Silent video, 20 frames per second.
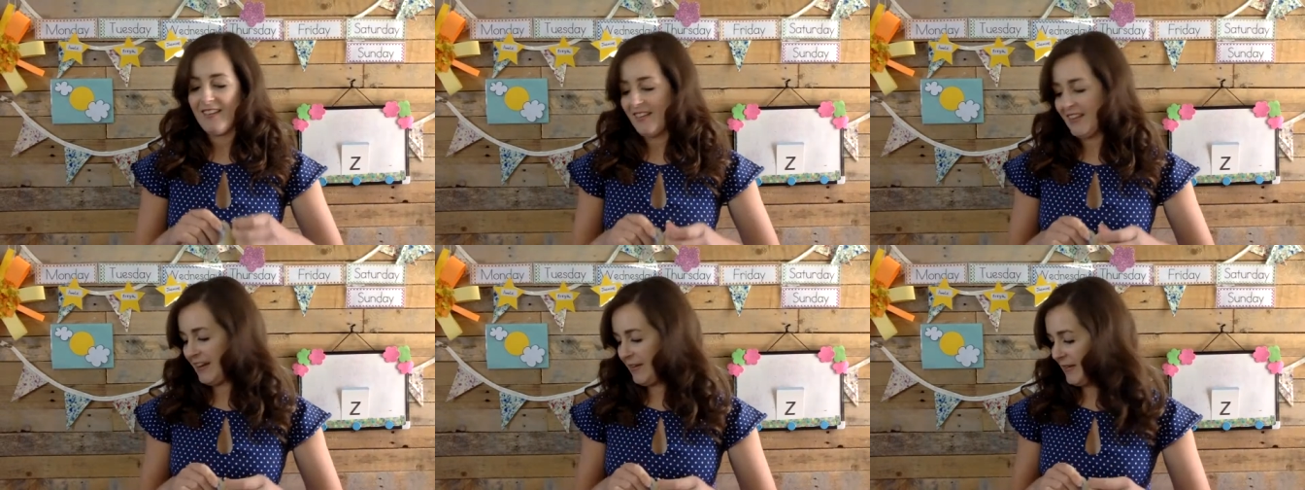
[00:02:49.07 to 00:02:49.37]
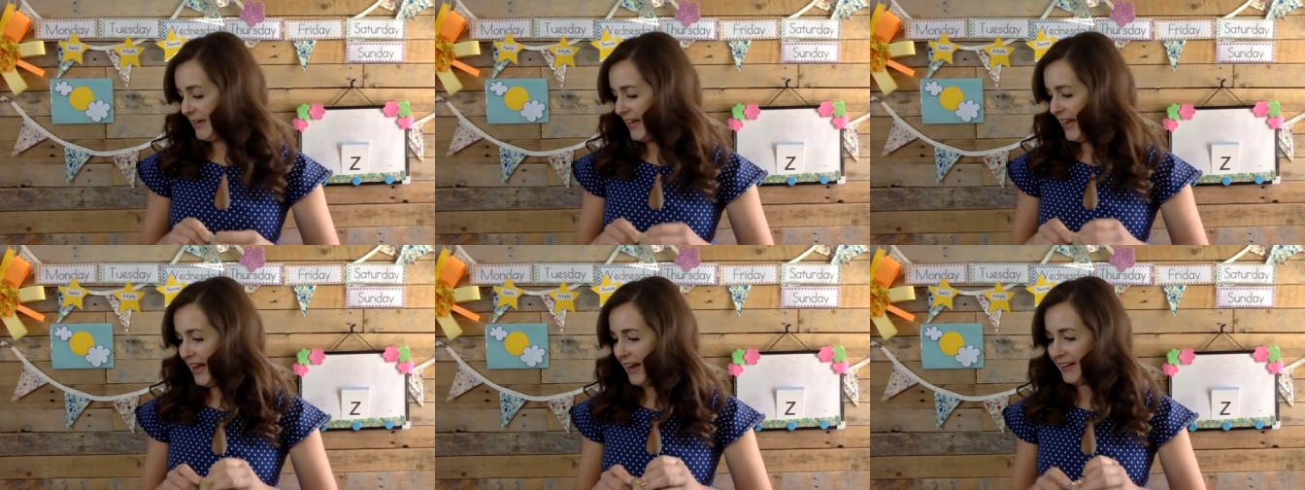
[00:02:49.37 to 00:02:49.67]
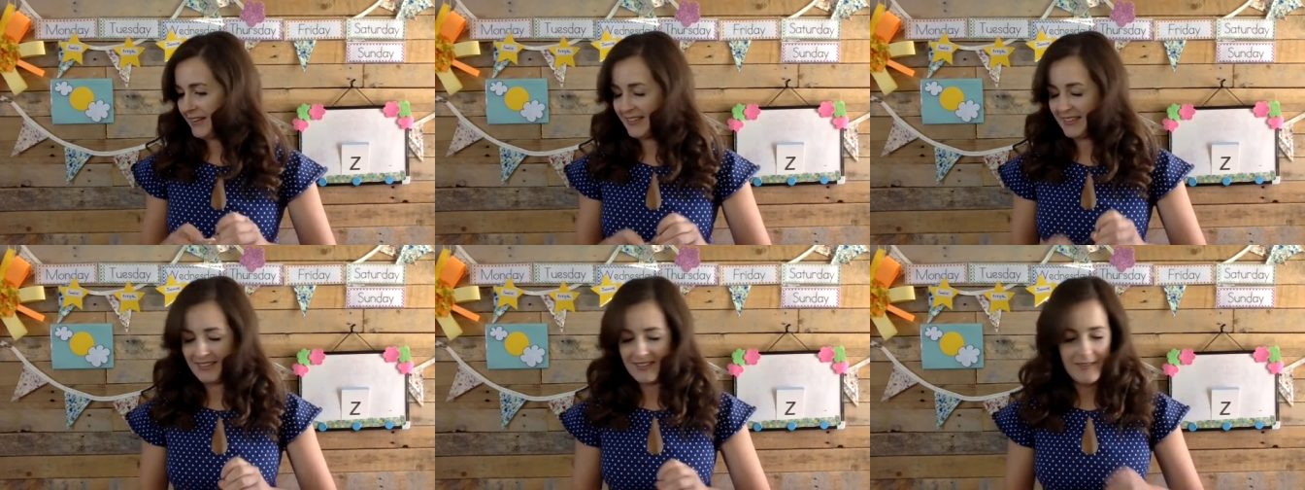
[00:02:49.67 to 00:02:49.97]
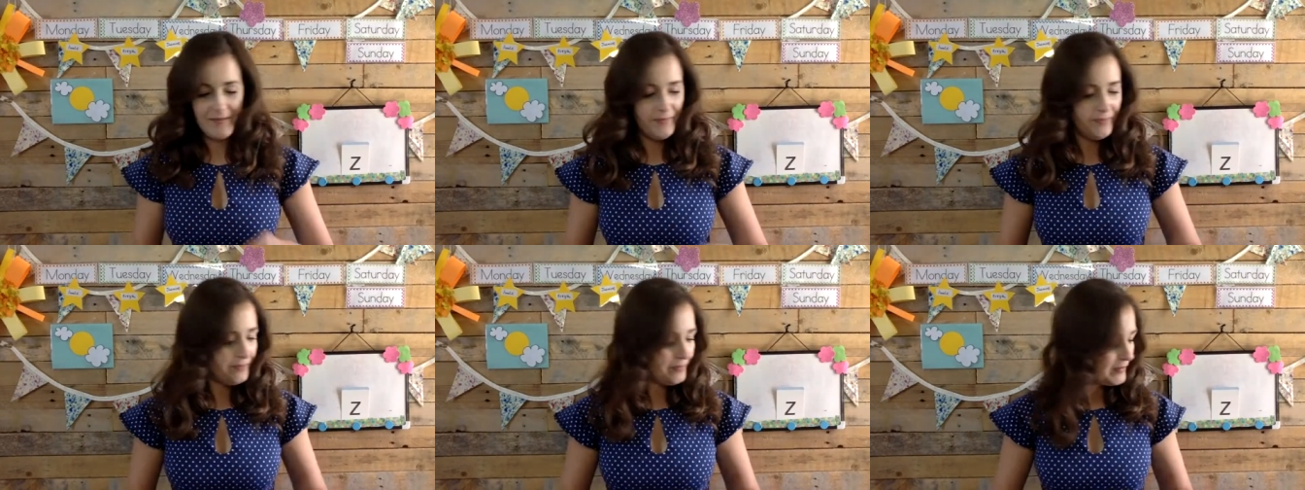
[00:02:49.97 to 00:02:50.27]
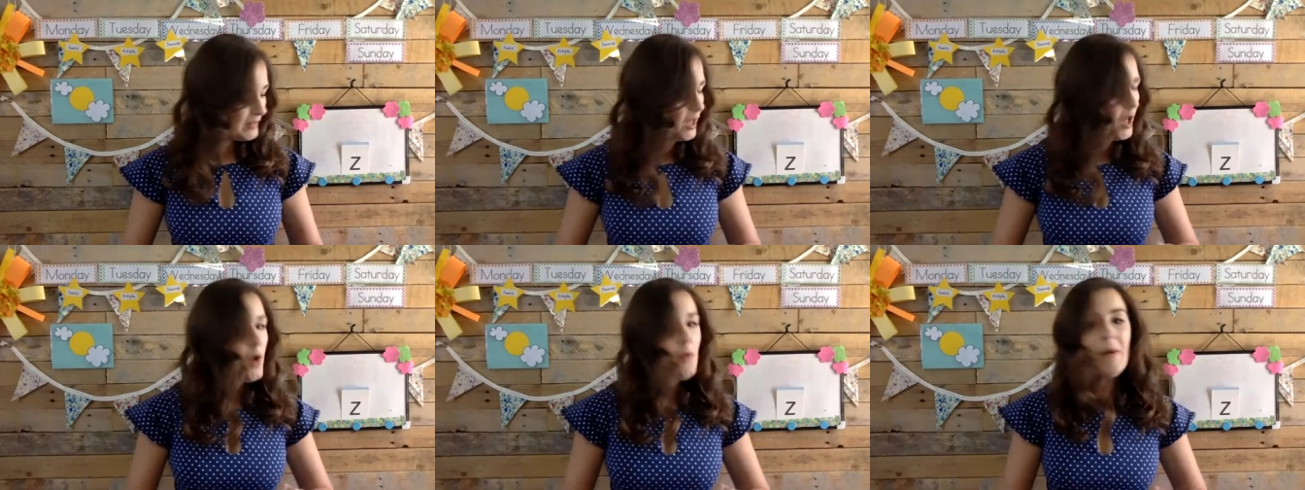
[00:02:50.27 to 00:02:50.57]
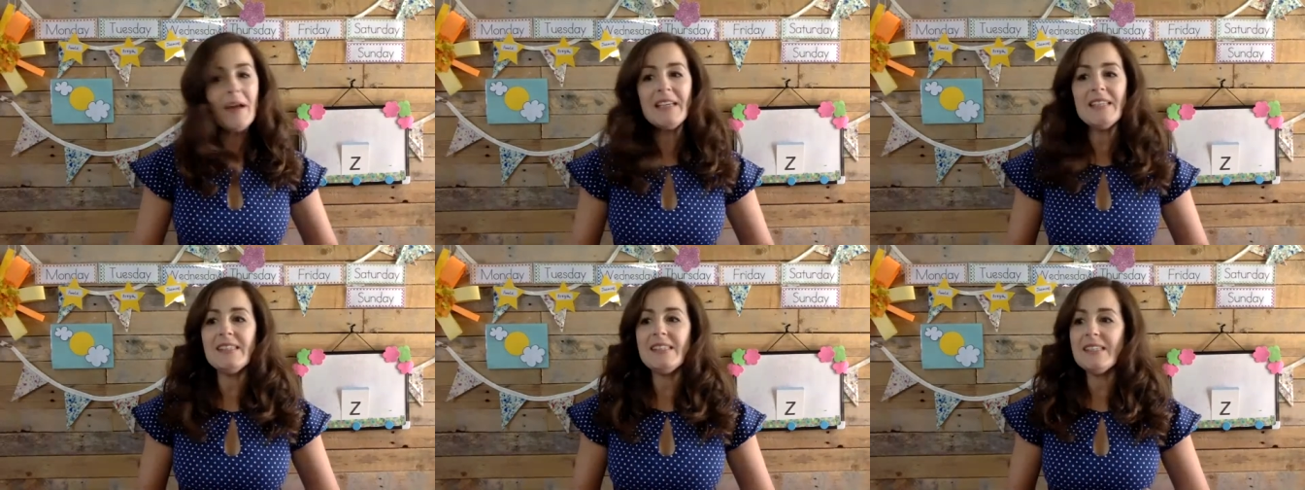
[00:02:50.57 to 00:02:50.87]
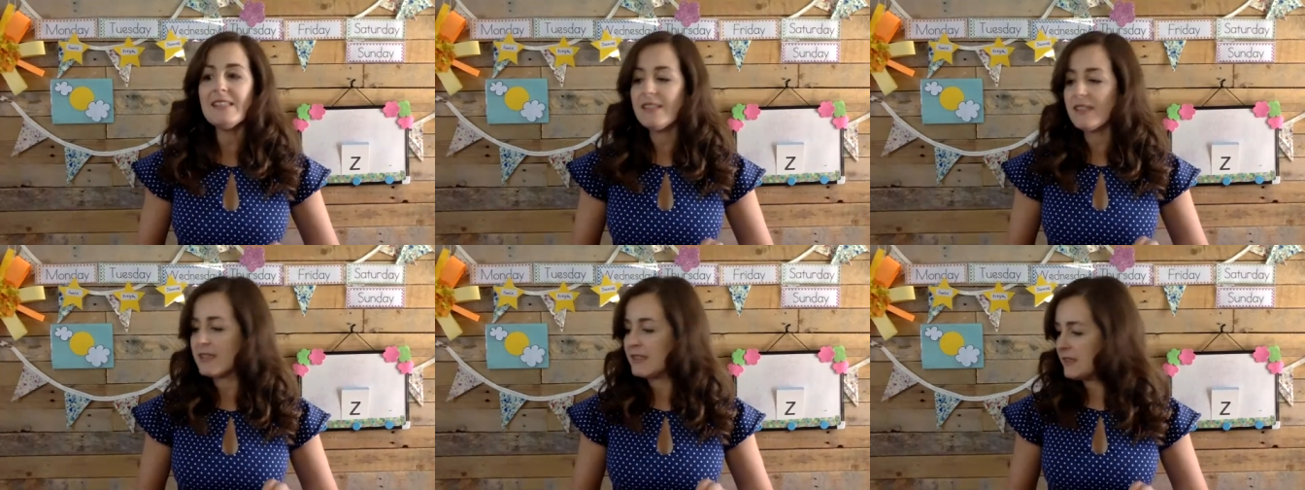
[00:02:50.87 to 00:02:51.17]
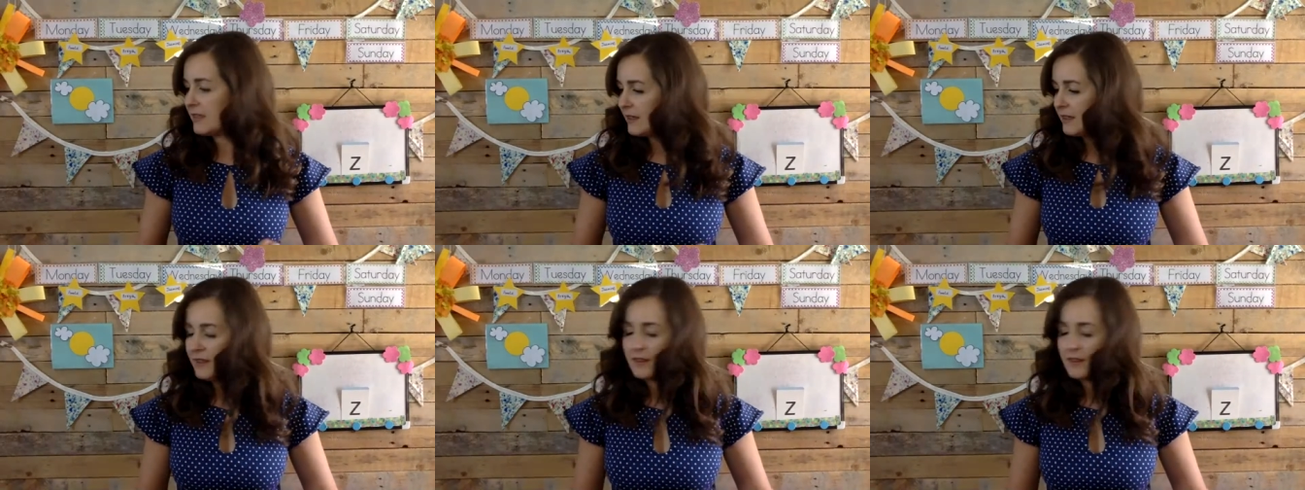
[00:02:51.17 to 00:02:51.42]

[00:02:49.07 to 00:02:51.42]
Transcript: There we go. Oh, my scissors.